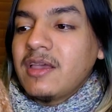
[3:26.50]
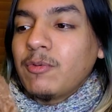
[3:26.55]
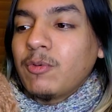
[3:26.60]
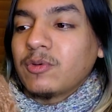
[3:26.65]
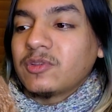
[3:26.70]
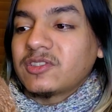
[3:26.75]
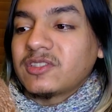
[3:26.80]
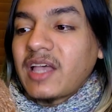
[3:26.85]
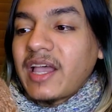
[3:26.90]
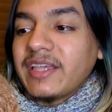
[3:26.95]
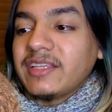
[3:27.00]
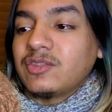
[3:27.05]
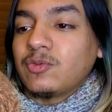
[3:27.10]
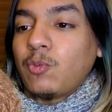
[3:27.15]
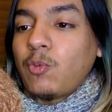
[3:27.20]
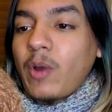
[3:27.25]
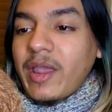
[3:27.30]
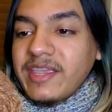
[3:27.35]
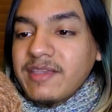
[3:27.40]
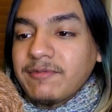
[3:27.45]
Size
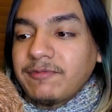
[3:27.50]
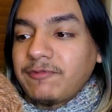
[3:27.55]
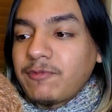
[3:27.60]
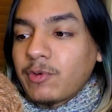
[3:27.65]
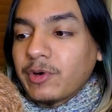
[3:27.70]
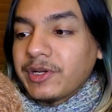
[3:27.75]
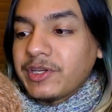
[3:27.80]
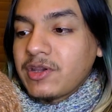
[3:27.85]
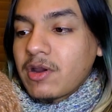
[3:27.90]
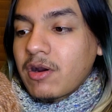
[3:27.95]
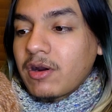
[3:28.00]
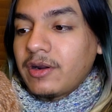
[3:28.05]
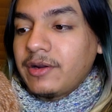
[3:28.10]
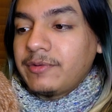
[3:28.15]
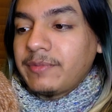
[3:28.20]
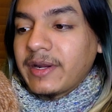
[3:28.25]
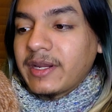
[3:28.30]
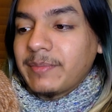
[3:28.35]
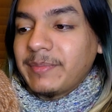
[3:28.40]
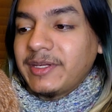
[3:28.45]
weight 4 yarn.
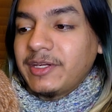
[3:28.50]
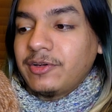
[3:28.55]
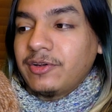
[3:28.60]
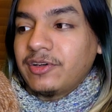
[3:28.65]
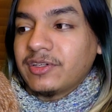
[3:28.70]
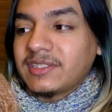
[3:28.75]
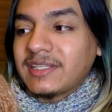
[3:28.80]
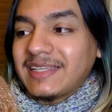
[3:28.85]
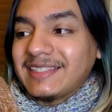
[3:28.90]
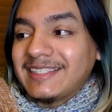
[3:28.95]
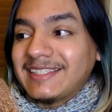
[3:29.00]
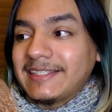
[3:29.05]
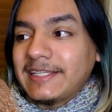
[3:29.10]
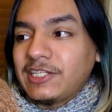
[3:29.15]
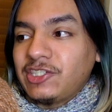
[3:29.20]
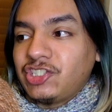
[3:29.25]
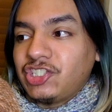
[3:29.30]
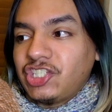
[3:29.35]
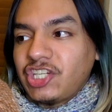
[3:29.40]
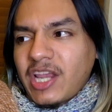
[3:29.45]
Recommended hook size is a
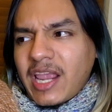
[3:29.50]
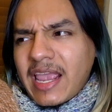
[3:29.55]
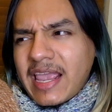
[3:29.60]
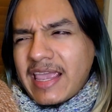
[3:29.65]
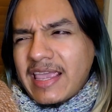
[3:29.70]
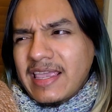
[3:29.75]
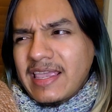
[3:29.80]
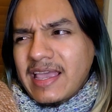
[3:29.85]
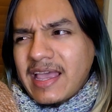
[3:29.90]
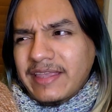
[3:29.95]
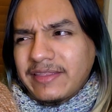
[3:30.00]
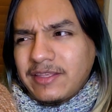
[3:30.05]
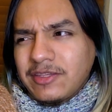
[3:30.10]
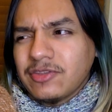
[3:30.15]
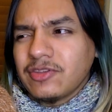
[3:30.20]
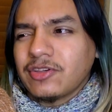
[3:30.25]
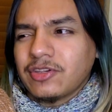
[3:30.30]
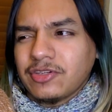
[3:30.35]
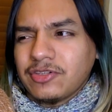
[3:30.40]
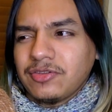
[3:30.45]
J. I think you
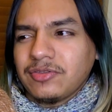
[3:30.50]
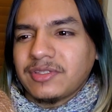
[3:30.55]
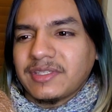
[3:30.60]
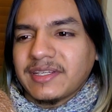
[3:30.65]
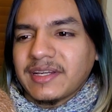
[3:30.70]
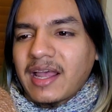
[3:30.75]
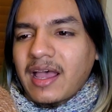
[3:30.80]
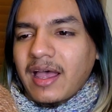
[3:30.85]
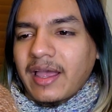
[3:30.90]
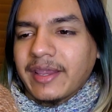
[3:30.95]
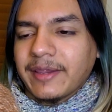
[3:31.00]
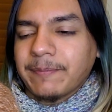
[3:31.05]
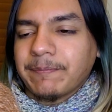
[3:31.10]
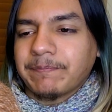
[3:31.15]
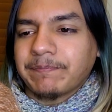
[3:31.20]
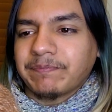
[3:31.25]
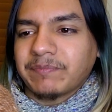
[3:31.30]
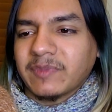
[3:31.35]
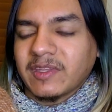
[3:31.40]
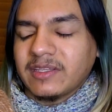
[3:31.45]
could use an I.
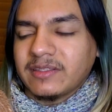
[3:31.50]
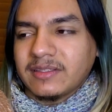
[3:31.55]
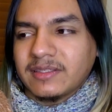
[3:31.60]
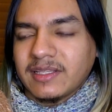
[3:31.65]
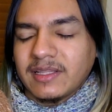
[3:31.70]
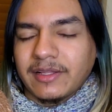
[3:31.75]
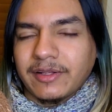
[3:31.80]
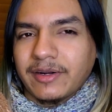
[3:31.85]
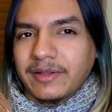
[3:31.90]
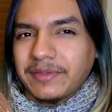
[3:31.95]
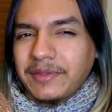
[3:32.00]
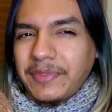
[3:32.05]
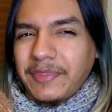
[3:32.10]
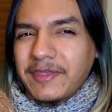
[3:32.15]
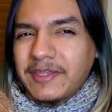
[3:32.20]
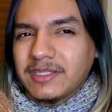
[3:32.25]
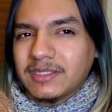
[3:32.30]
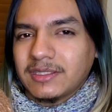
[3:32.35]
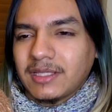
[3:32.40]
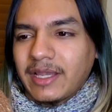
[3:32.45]
It's a little on the
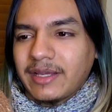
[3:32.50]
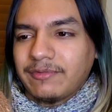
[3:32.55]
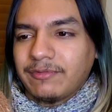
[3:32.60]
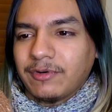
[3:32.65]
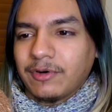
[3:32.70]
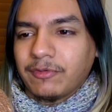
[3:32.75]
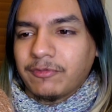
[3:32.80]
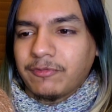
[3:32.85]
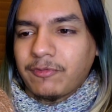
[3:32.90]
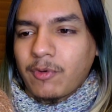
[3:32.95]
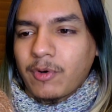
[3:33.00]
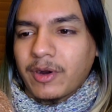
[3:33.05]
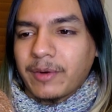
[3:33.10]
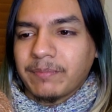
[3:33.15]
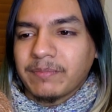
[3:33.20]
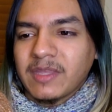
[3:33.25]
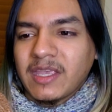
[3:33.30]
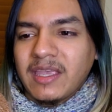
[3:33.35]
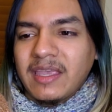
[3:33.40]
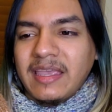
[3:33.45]
thin side for a 4.
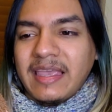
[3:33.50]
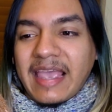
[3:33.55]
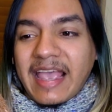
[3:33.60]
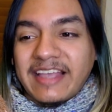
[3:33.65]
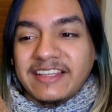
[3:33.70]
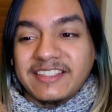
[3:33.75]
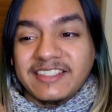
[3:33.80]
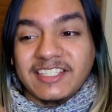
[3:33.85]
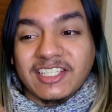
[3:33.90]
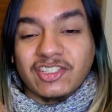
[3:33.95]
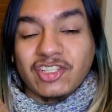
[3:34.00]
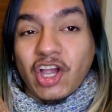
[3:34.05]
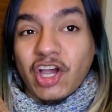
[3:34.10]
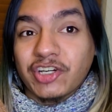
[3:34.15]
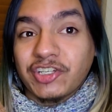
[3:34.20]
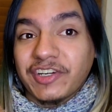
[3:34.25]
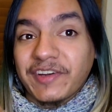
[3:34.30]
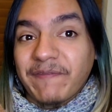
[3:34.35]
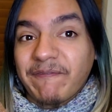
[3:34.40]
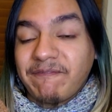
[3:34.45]

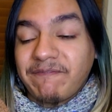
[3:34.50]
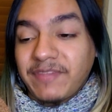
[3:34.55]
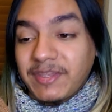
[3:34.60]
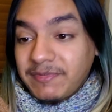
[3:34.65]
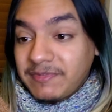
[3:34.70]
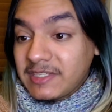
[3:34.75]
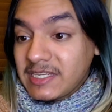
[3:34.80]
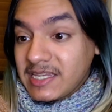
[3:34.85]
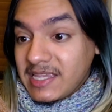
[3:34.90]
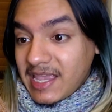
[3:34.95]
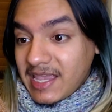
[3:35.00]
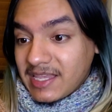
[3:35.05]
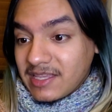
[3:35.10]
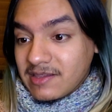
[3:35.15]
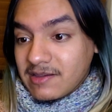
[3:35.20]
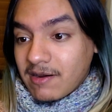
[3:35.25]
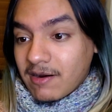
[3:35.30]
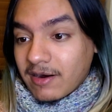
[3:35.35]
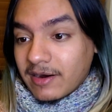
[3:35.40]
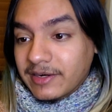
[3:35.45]
658
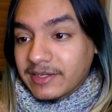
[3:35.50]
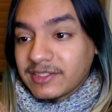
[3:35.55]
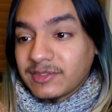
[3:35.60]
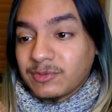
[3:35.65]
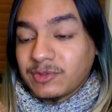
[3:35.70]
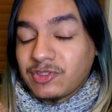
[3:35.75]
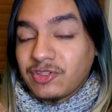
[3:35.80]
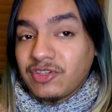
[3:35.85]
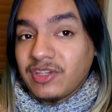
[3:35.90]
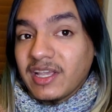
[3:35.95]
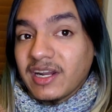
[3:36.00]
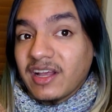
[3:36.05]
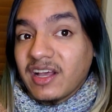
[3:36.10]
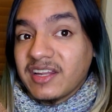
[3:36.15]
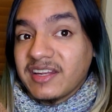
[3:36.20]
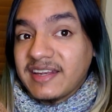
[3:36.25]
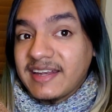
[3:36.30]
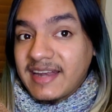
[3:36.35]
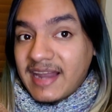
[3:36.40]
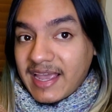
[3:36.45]
yards, which you get a
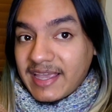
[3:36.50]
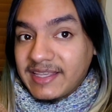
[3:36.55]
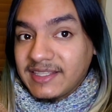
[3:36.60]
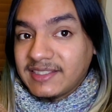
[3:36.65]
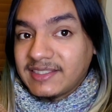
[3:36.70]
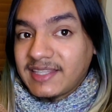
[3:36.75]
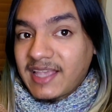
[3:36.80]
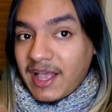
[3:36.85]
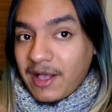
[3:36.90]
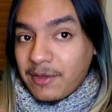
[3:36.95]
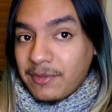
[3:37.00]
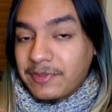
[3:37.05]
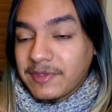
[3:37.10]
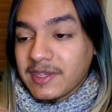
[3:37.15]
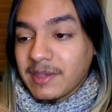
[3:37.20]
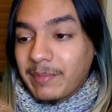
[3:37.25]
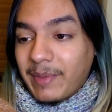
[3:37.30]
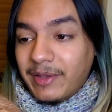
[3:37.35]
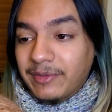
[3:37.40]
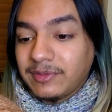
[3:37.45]
nice healthy
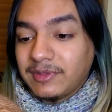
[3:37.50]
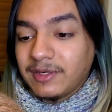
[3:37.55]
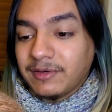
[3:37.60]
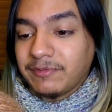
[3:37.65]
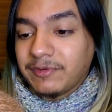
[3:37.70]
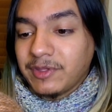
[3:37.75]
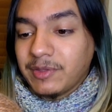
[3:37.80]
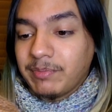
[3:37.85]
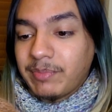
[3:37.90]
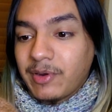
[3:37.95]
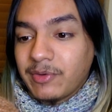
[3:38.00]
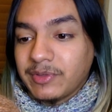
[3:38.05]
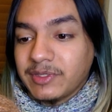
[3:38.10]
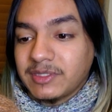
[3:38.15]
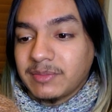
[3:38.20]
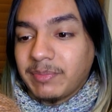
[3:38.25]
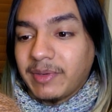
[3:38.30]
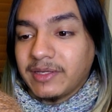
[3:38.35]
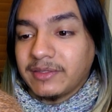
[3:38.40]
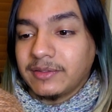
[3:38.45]
amount there for the bonus
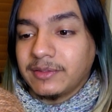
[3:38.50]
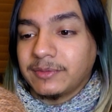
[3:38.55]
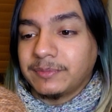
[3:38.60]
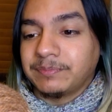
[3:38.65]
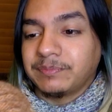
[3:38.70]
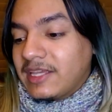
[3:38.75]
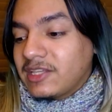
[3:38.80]
bundle.